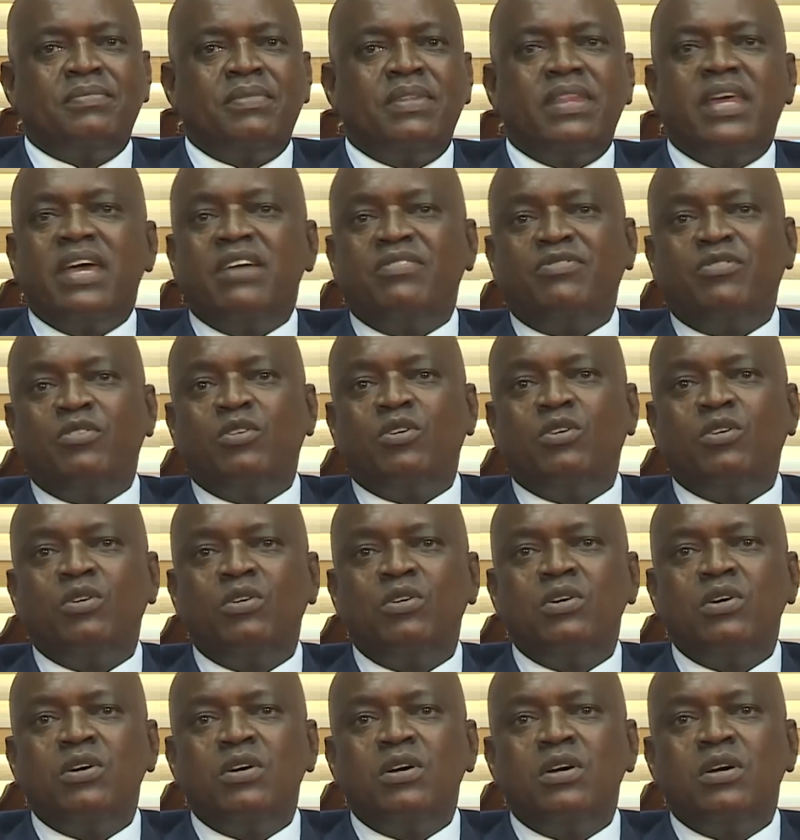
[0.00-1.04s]
Therefore,
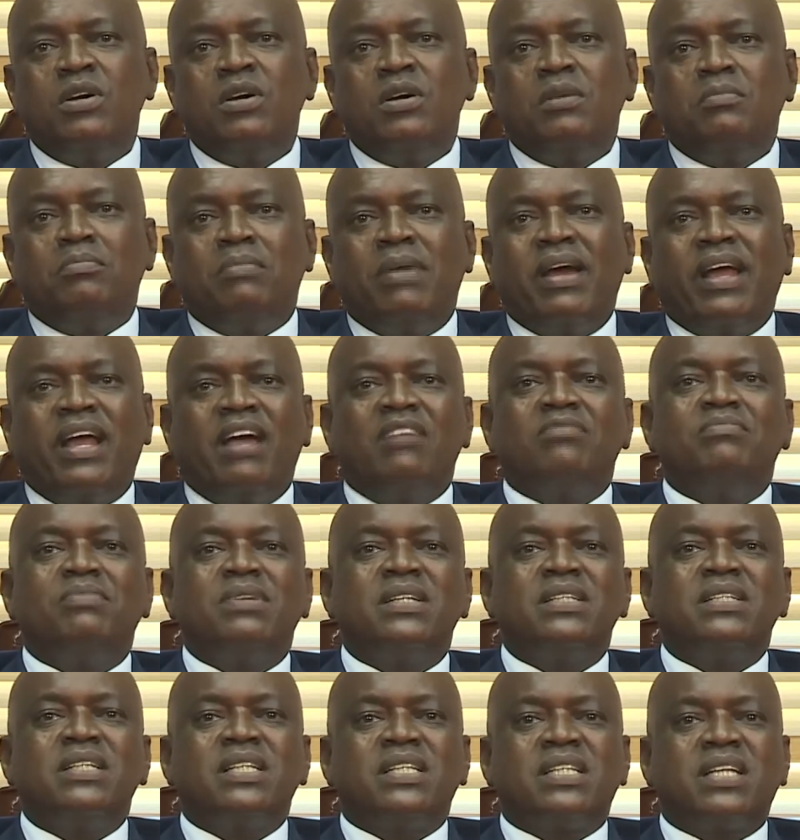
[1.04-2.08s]
my
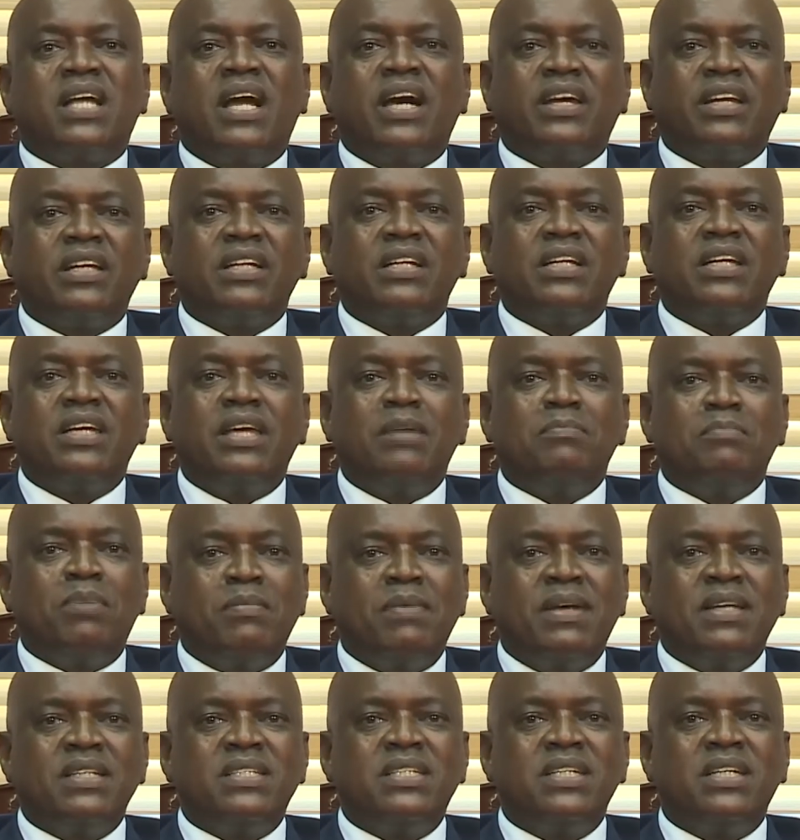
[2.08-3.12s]
government is currently
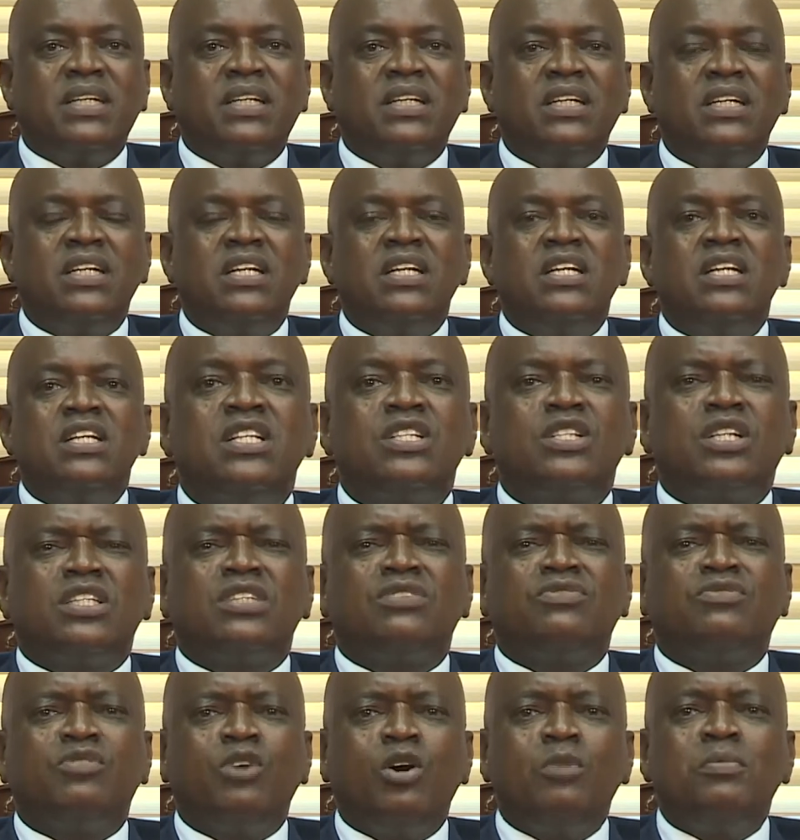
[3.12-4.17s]
implementing
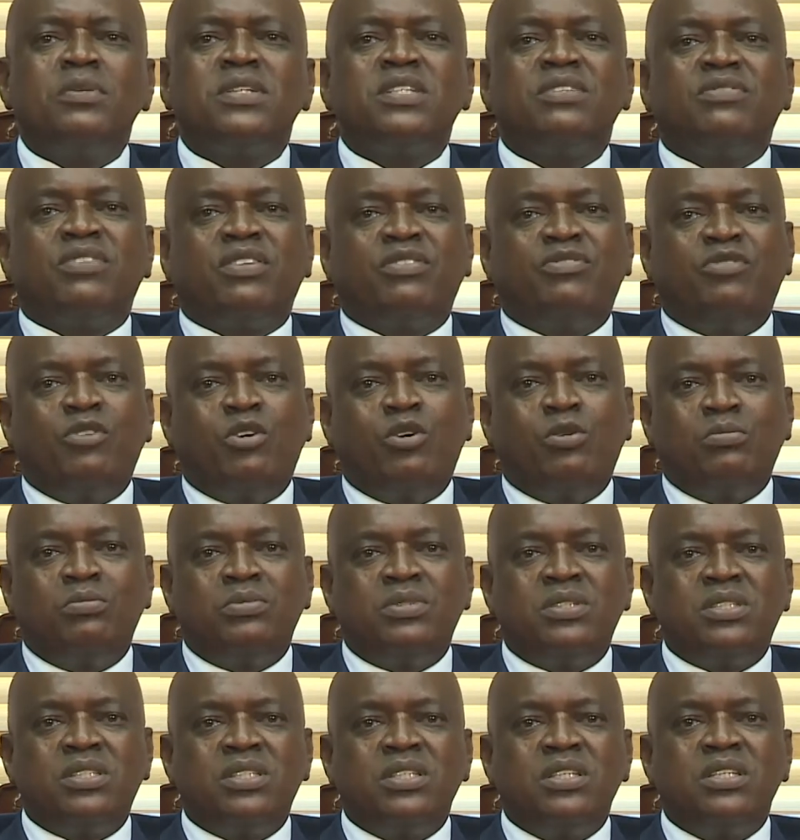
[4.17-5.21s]
transformative
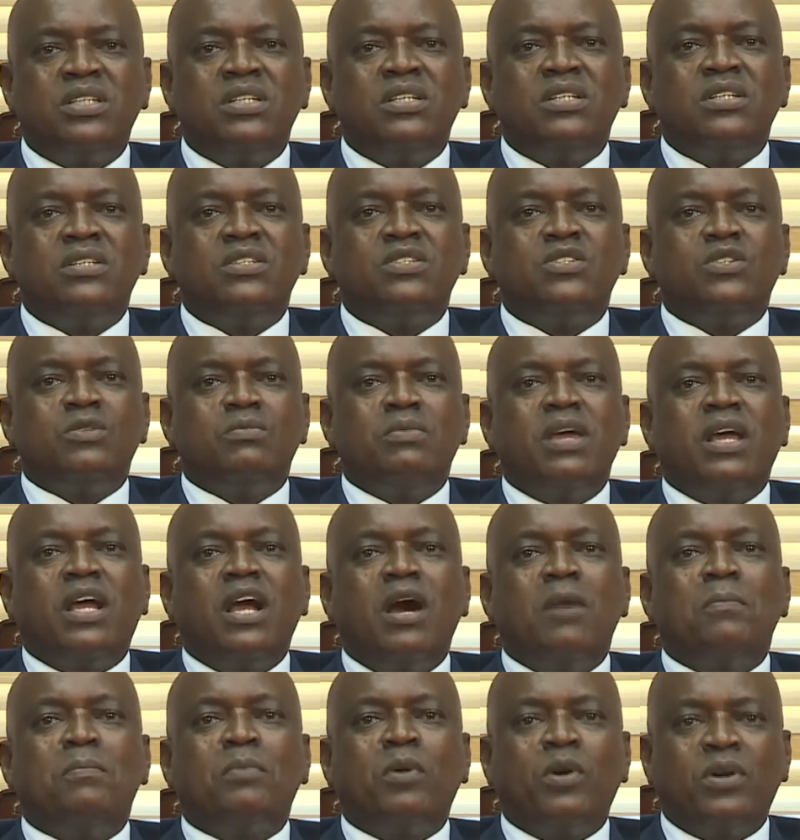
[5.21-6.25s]
reforms to make
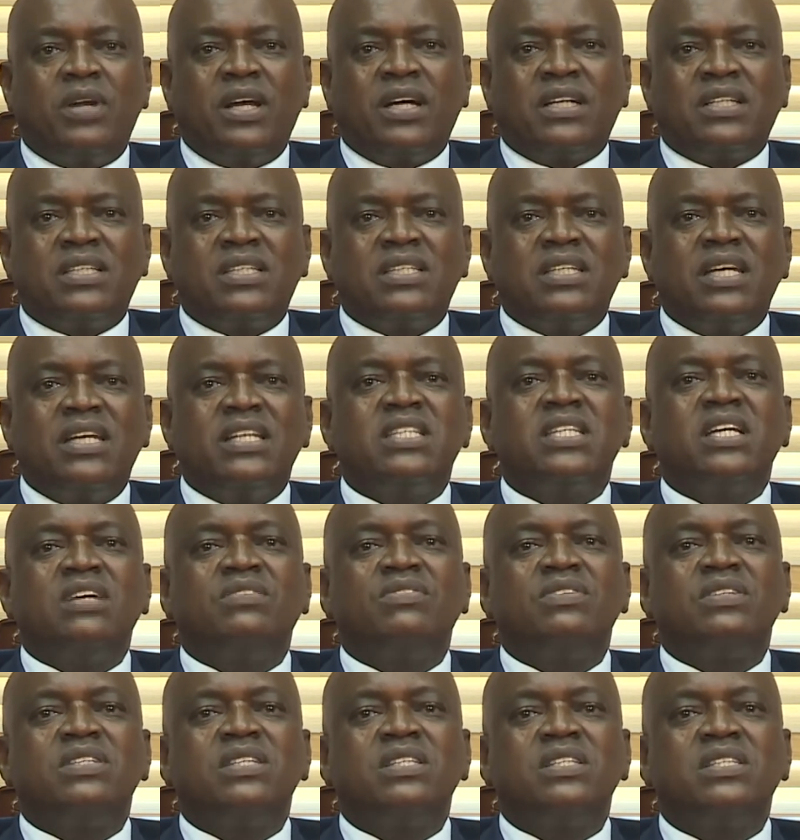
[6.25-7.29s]
our products and
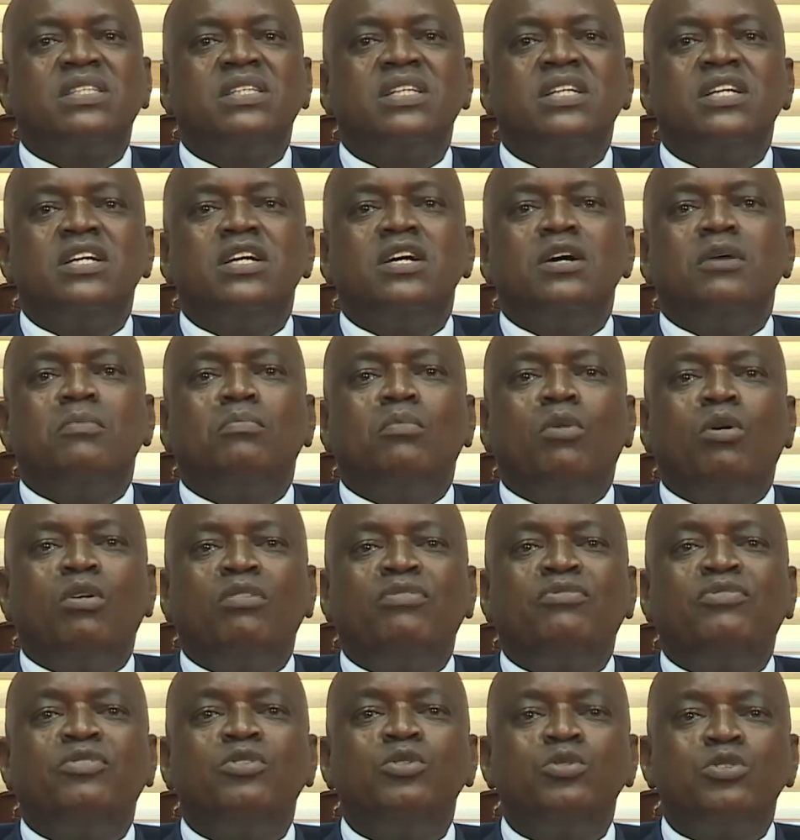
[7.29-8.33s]
services more
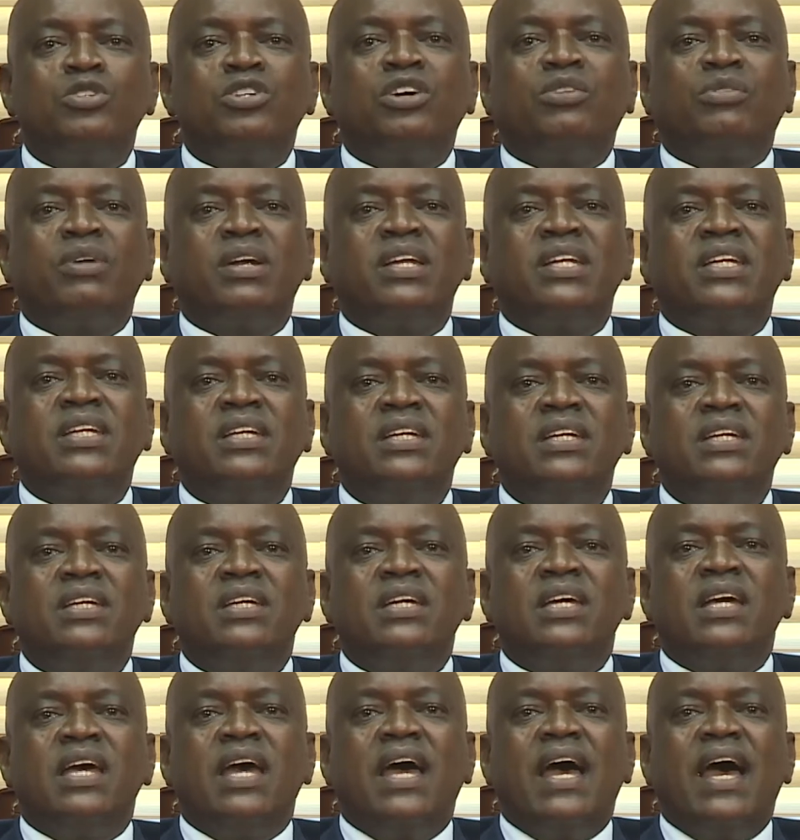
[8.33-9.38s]
future ready
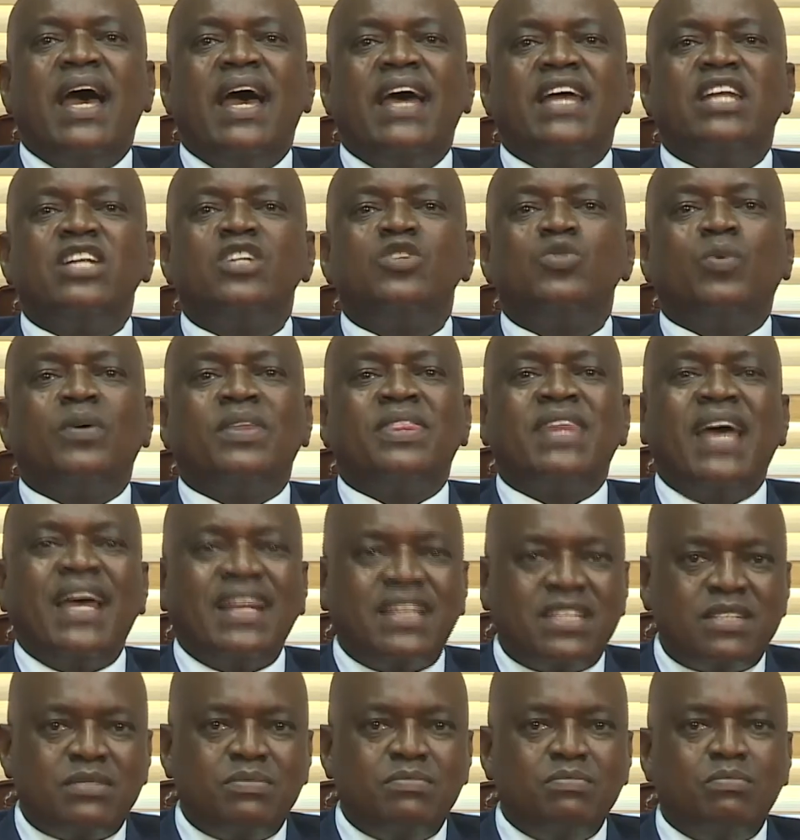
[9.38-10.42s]
and with
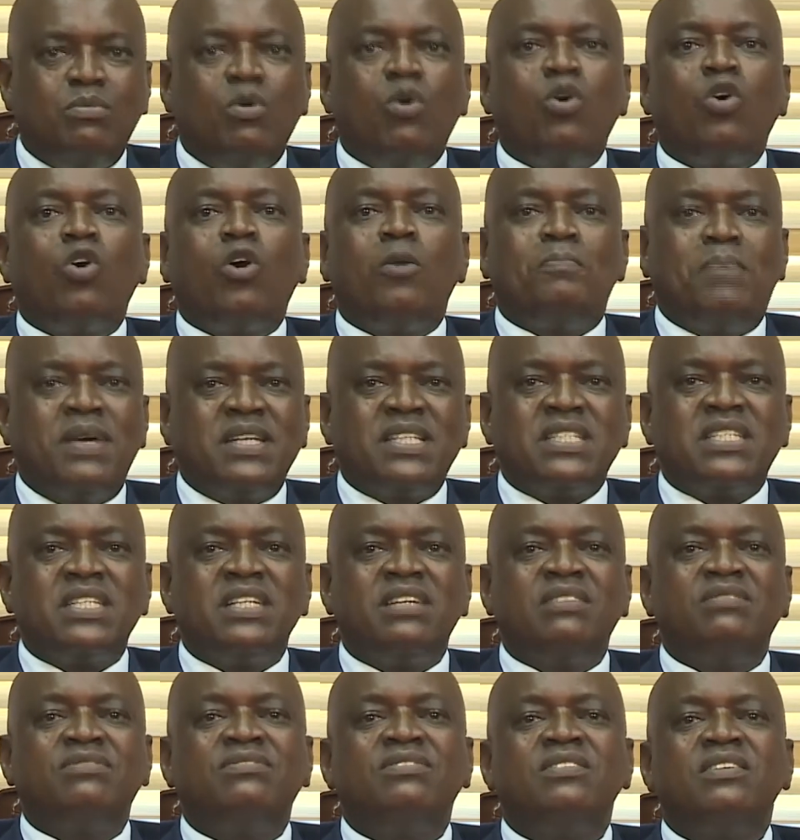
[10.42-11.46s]
that more
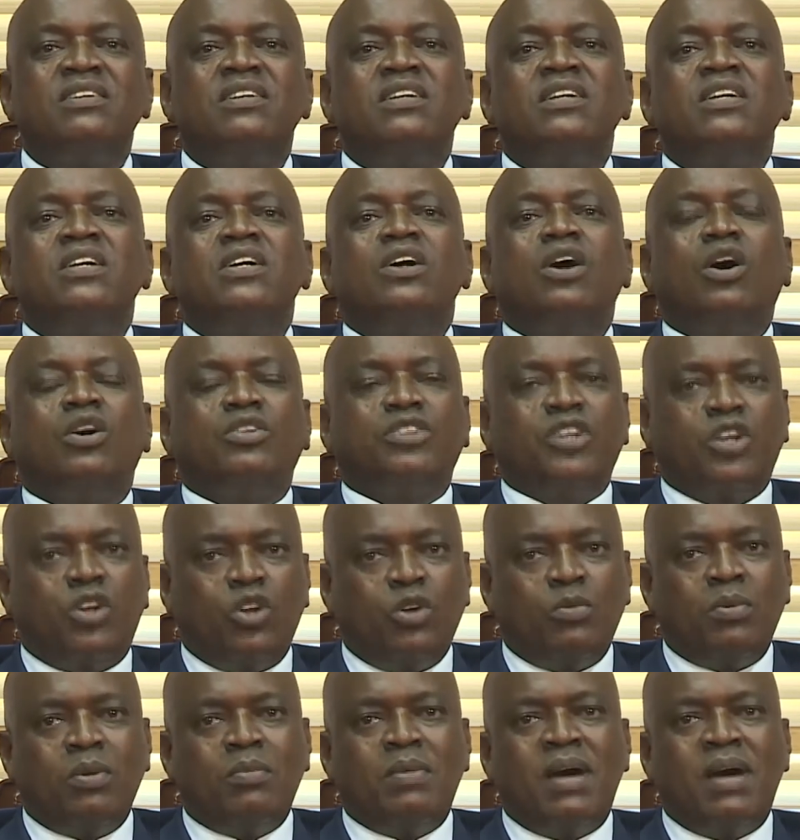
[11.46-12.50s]
competitive on the global